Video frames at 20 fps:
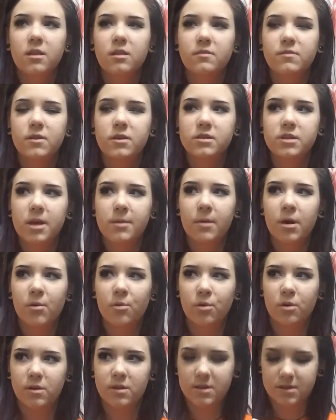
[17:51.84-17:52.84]
The first time I
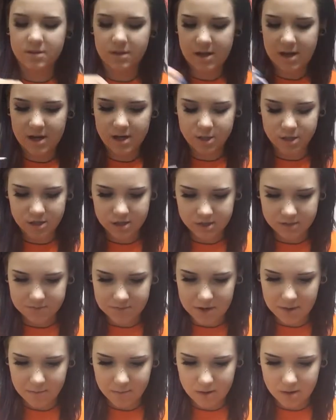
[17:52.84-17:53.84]
wore these lashes,
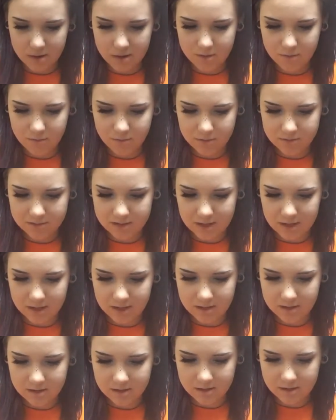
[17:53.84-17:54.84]
my mom was
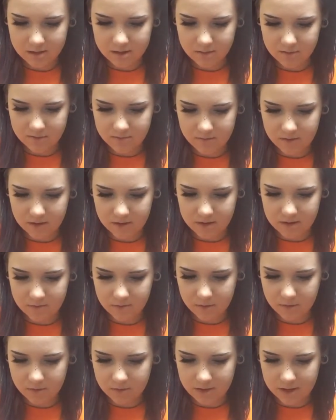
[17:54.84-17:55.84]
like in the car with me.
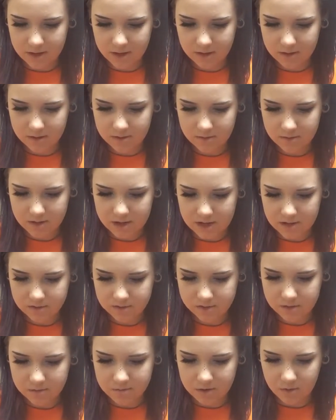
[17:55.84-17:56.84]
We were like, I
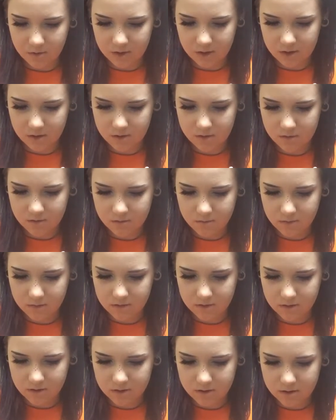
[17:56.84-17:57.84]
was on my way home
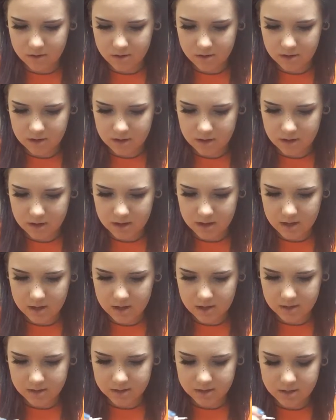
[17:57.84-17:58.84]
with her
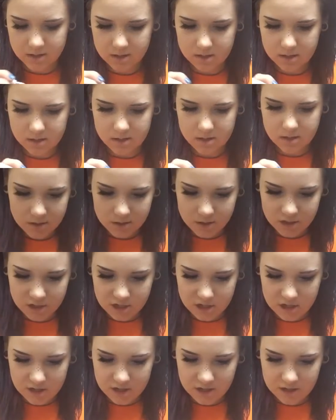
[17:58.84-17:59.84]
and
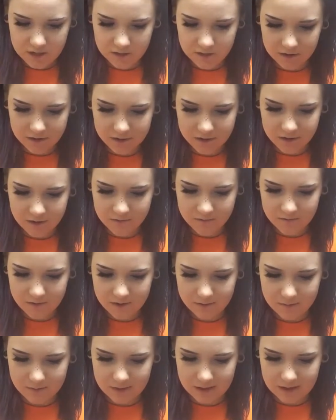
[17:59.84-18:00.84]
she looked over
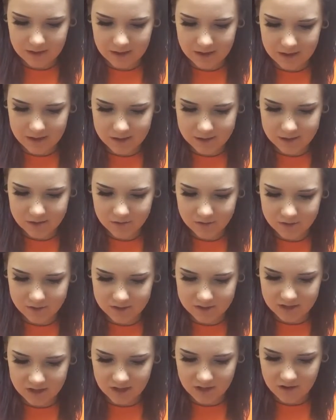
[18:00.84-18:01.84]
at me and she was
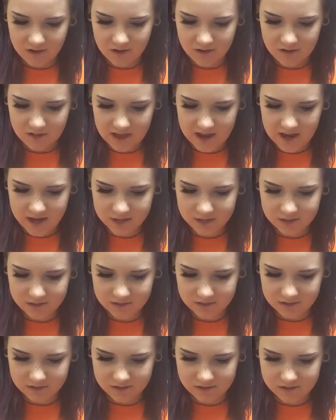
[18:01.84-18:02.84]
just like, your
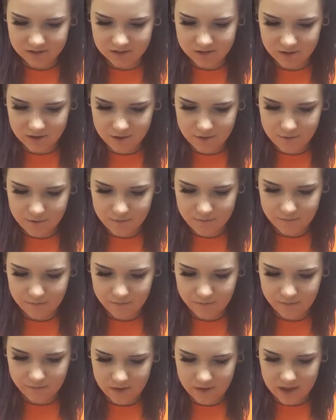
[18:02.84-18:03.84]
lashes look so
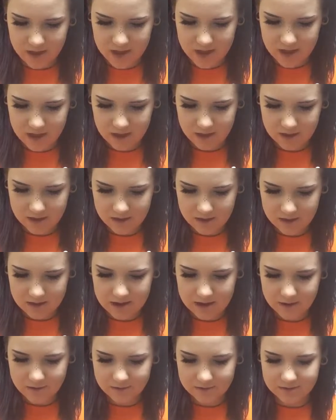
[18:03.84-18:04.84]
fake.
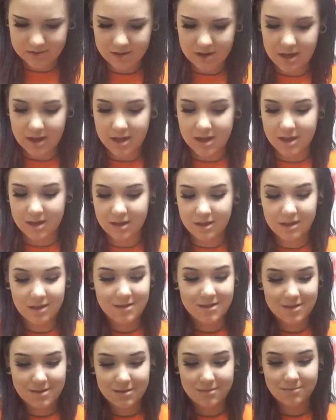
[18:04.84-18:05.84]
And I was like,
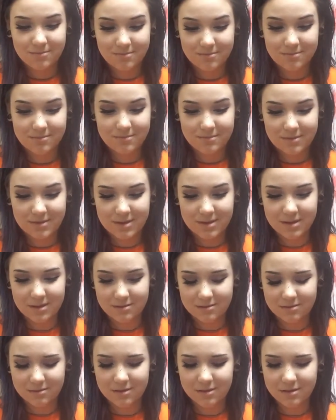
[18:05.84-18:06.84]

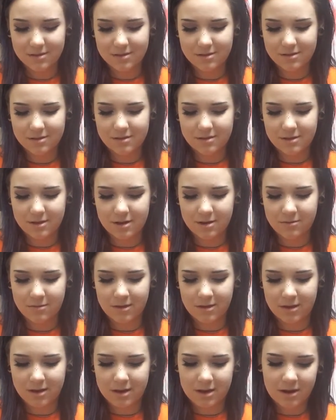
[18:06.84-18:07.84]
look, oh
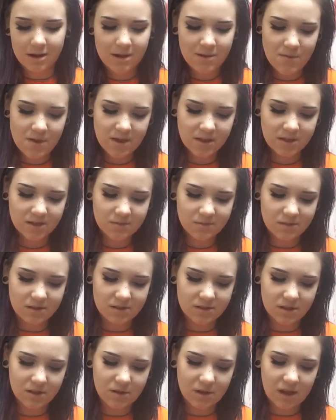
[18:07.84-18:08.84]
my god. It makes me
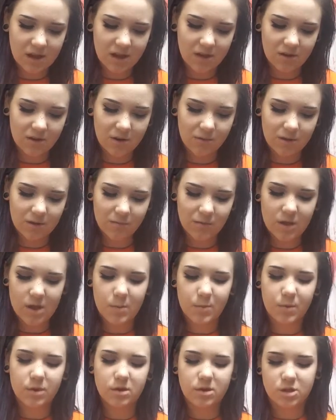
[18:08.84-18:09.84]
so angry when
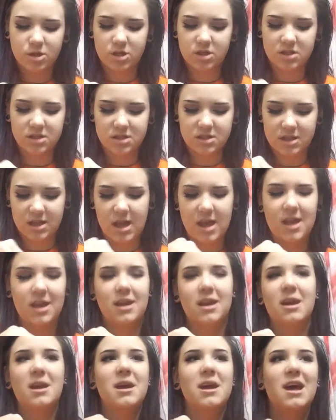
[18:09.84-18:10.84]
people are just
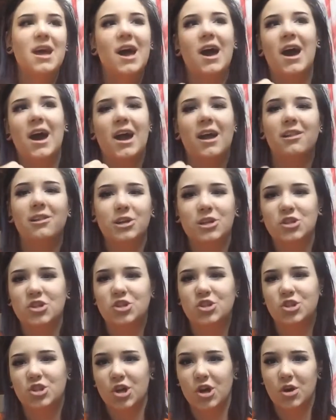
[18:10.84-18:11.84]
like, I look
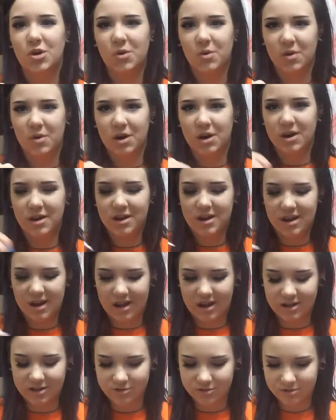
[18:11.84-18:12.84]
so
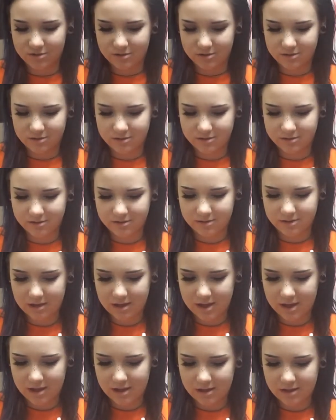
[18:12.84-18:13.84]
unnatural,
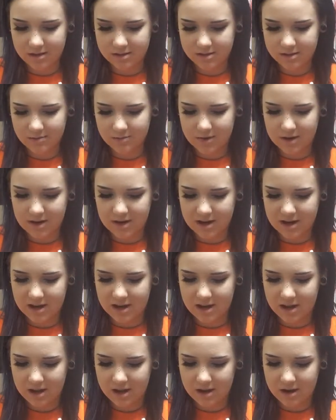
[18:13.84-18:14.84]
like, because of my
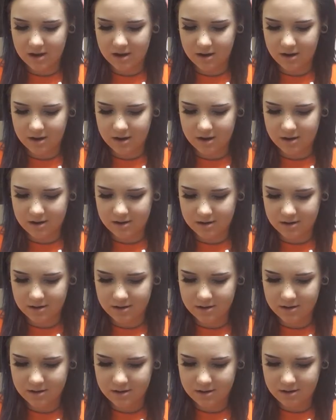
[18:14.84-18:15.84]
dyed hair and
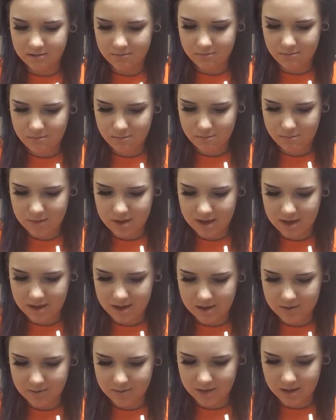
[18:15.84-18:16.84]

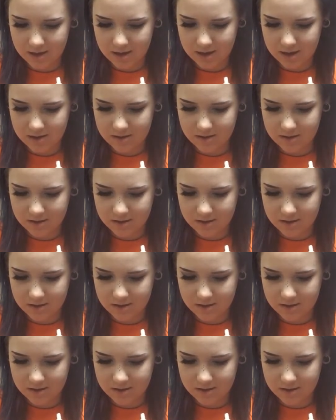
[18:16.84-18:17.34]
makeup, like,